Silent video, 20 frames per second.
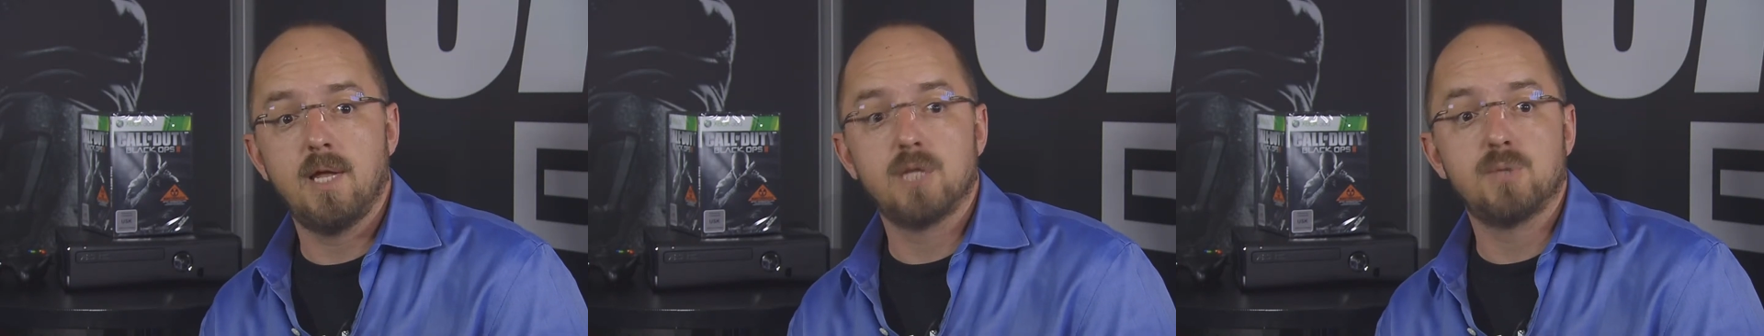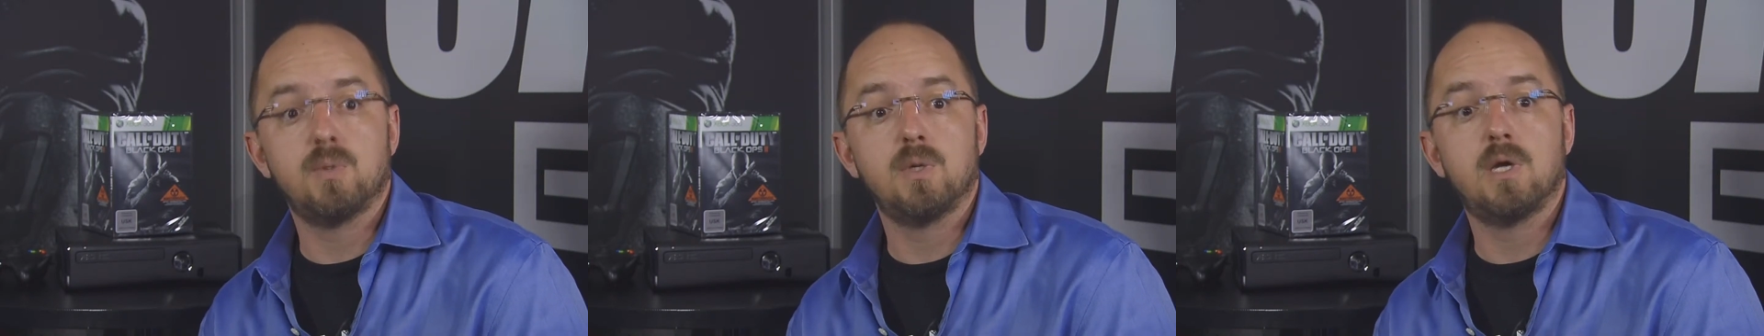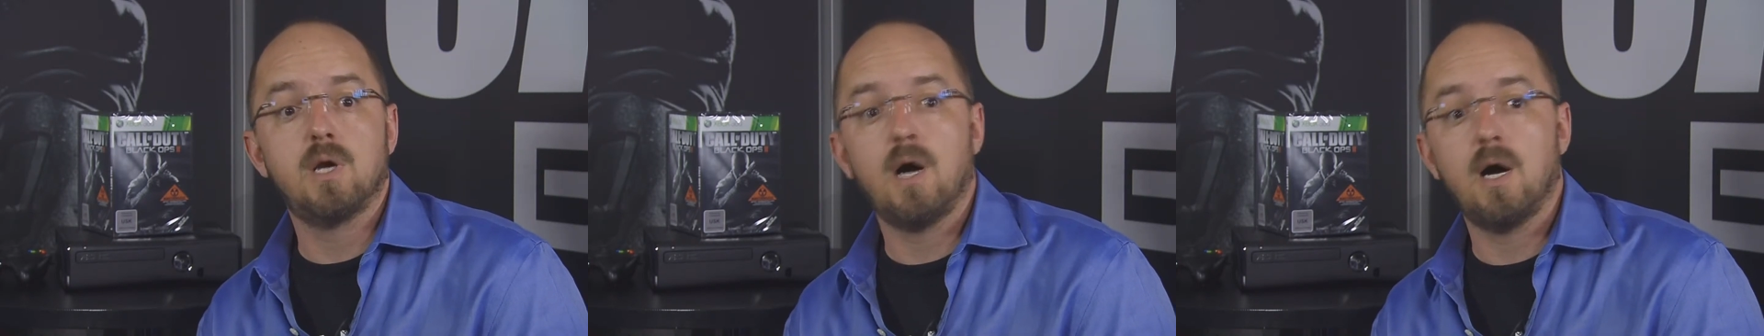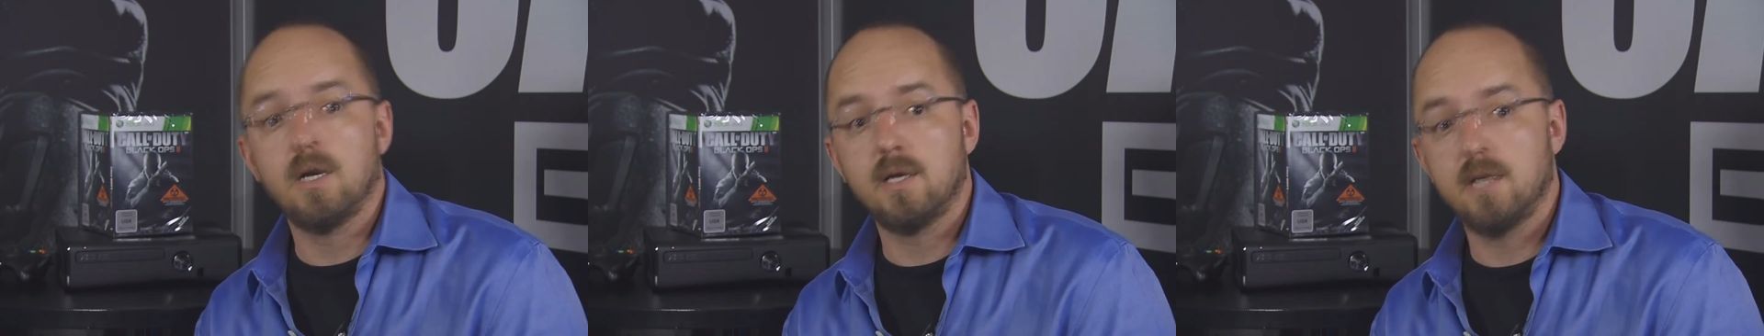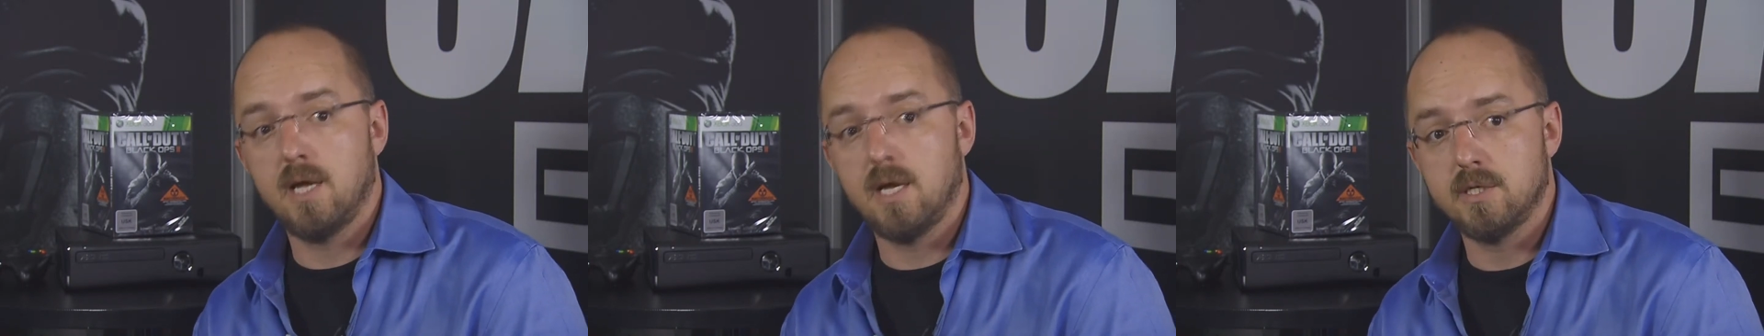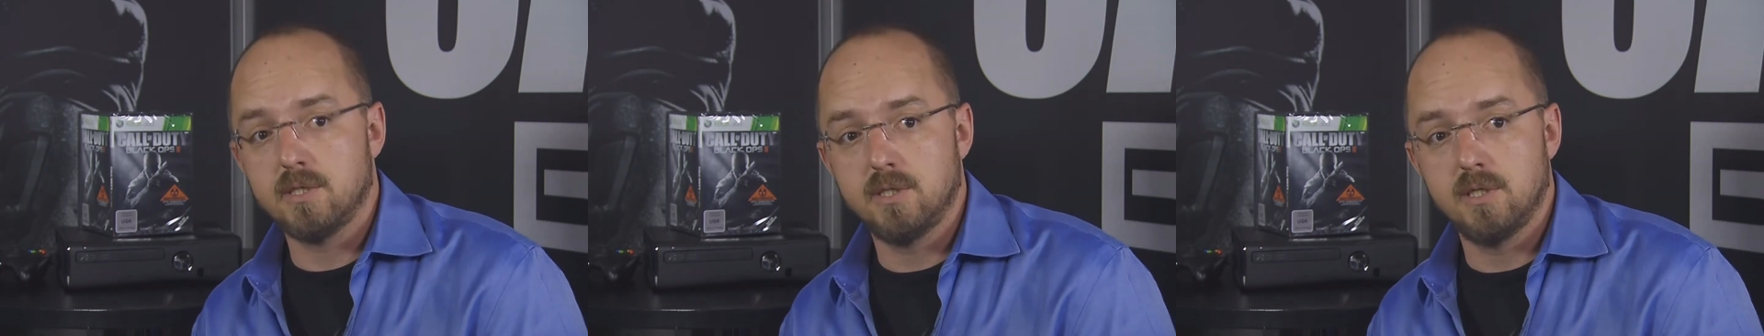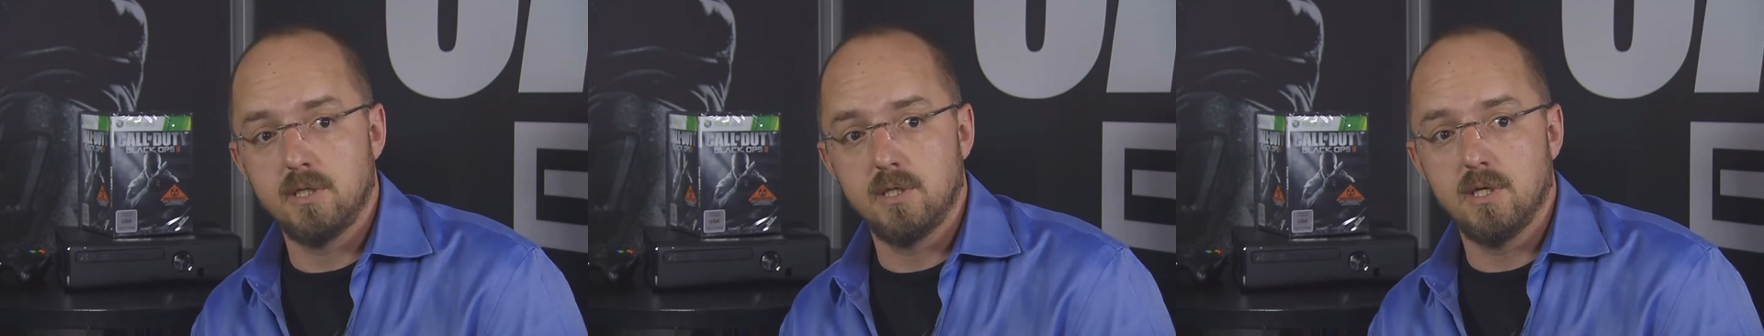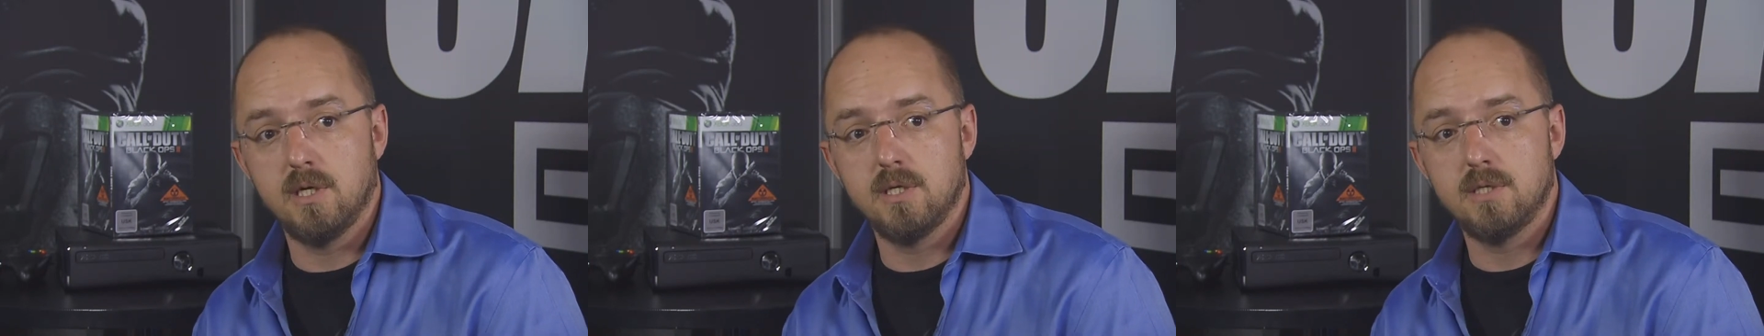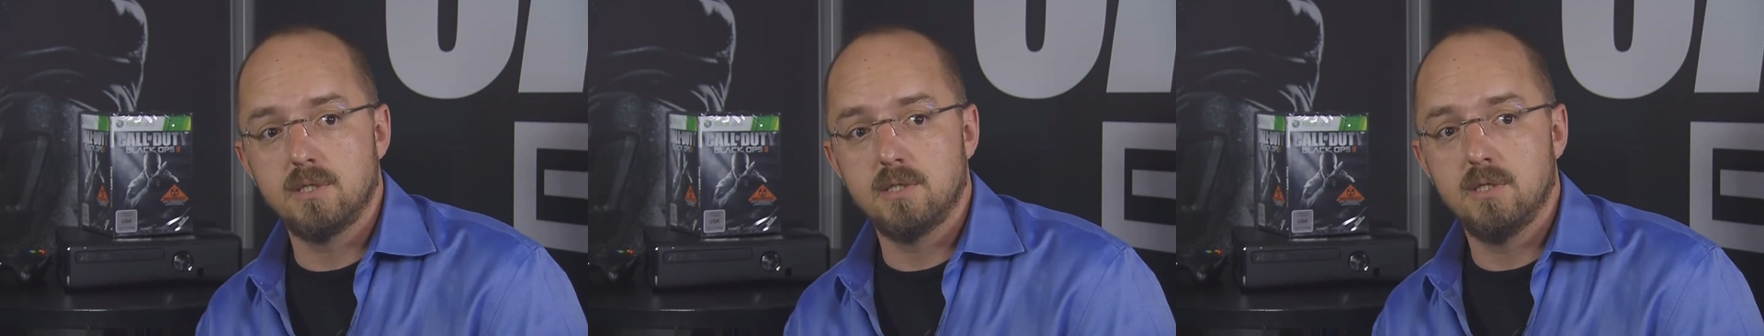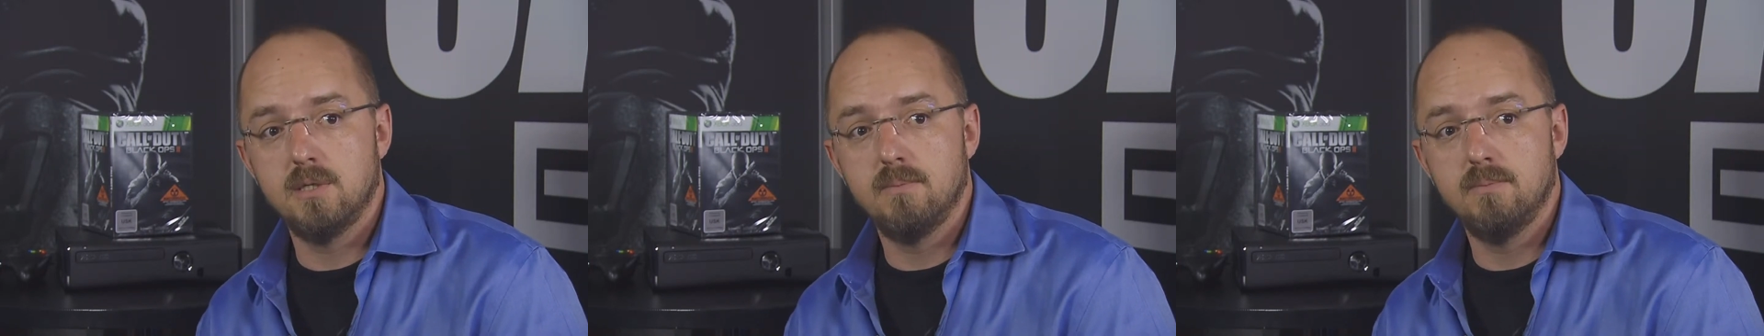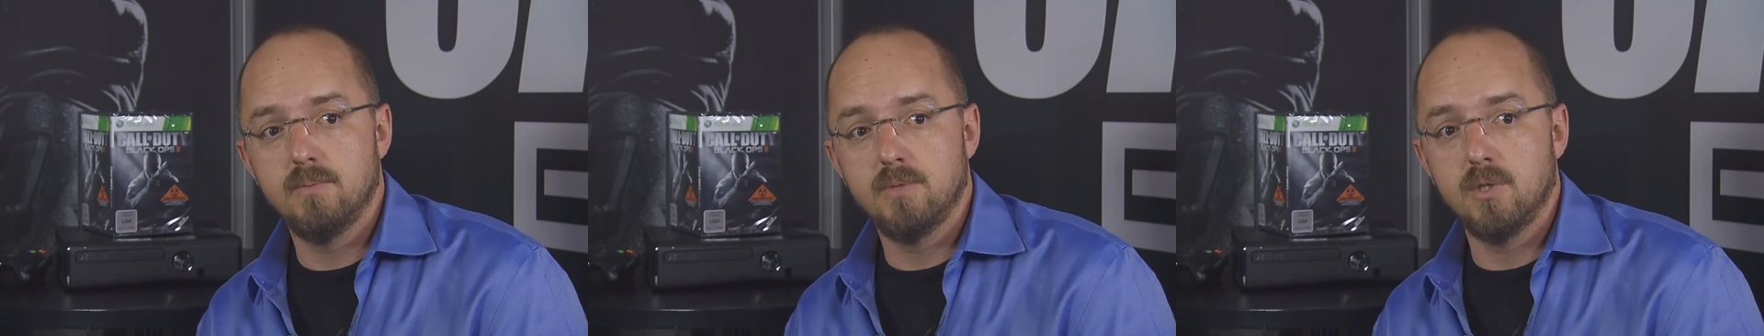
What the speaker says: That's what Cod Casting does.